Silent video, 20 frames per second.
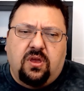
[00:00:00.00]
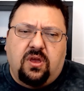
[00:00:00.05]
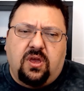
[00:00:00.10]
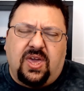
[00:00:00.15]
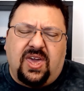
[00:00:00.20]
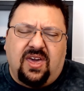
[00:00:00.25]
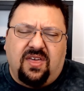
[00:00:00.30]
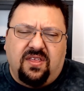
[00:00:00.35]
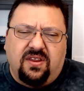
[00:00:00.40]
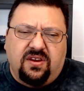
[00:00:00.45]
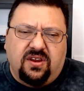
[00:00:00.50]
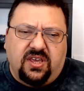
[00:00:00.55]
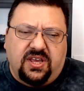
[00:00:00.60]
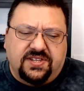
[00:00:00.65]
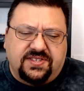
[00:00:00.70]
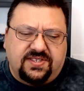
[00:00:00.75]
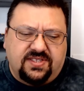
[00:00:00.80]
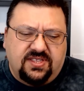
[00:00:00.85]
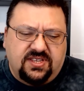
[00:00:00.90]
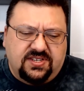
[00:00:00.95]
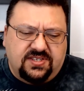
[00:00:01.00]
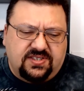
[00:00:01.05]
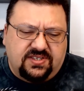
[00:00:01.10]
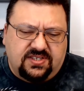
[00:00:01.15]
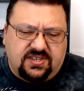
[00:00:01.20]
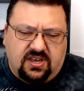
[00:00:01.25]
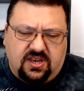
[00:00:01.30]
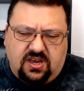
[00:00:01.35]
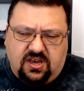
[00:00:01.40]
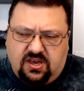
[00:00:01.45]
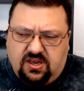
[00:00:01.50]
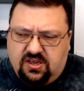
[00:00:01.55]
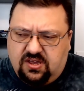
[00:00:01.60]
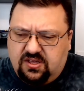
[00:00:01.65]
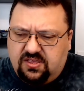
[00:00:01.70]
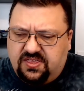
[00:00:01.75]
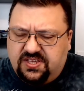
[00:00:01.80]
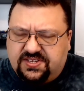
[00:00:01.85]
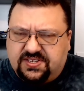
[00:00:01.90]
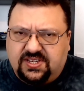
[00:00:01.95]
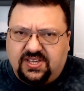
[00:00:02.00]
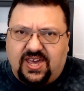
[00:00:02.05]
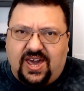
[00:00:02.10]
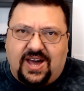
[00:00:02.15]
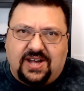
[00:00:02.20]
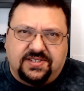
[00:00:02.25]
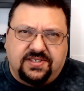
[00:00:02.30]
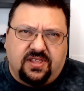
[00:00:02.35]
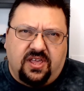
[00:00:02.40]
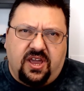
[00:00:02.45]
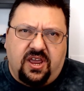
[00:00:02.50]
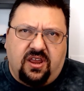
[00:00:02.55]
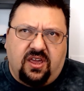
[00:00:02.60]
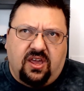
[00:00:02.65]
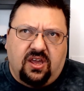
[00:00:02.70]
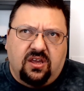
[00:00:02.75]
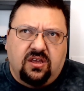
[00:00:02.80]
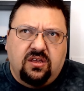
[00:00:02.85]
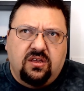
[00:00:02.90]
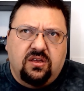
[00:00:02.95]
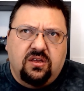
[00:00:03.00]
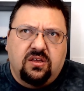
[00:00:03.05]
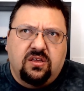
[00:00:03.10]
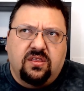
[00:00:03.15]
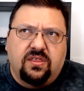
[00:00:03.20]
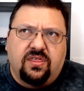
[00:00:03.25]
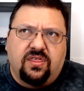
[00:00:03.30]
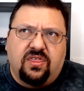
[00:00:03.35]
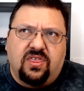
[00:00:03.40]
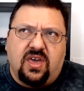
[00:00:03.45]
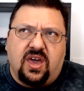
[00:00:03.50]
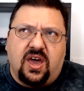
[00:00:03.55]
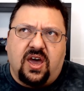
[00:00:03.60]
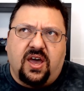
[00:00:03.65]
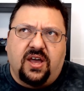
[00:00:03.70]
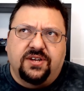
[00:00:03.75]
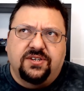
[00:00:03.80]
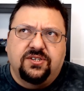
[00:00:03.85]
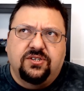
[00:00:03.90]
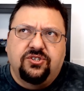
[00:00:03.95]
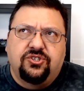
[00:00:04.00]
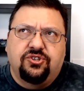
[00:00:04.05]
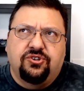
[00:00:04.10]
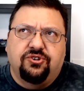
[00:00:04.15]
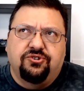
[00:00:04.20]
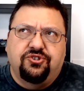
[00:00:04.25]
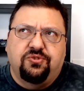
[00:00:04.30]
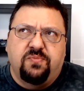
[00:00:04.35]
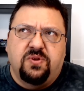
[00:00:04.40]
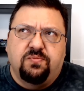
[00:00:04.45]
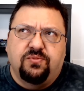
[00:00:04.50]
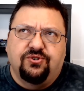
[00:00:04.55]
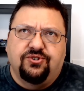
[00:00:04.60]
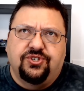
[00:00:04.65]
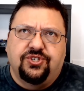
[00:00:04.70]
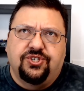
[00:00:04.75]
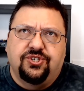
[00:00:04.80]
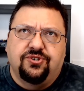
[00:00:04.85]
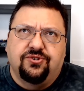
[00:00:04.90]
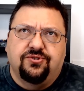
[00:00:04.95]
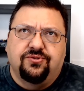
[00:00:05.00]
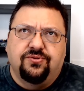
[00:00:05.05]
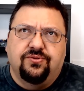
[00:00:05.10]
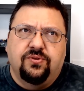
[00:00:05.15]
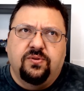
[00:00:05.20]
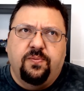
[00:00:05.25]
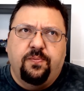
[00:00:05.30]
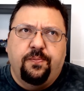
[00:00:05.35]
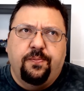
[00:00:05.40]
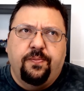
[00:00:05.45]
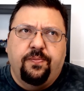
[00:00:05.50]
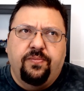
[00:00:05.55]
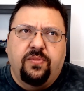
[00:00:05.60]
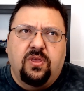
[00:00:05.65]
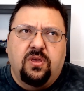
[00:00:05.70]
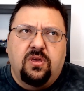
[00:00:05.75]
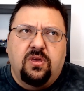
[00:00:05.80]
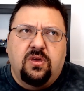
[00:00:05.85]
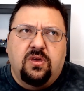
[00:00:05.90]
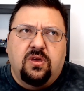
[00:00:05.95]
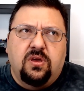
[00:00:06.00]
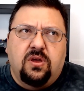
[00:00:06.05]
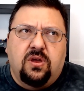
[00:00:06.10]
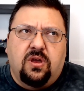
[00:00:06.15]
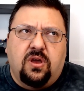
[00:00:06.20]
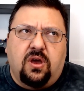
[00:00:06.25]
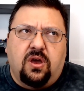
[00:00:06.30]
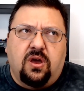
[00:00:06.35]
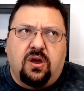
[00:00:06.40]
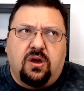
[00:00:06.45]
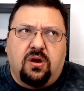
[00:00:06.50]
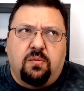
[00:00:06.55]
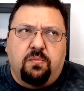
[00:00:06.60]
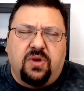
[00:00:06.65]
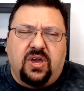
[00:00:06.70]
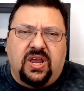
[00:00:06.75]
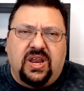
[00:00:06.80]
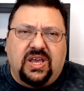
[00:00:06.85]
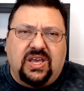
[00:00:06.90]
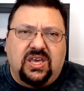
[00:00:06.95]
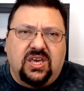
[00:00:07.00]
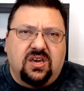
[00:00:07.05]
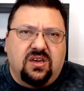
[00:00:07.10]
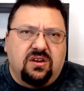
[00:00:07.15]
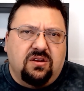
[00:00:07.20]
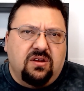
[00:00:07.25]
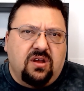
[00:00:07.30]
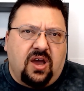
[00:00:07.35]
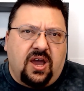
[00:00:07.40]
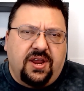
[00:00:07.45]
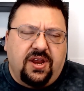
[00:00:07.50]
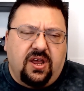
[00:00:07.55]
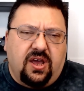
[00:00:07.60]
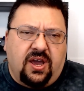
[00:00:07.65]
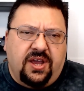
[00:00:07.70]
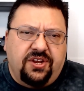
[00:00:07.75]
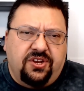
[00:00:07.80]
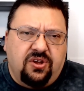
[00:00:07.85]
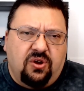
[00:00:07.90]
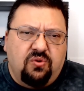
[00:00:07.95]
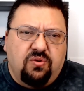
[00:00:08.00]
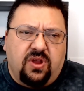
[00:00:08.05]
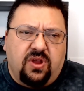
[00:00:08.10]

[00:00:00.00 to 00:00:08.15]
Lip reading: And it's this gaslighting that church members do. And again, I don't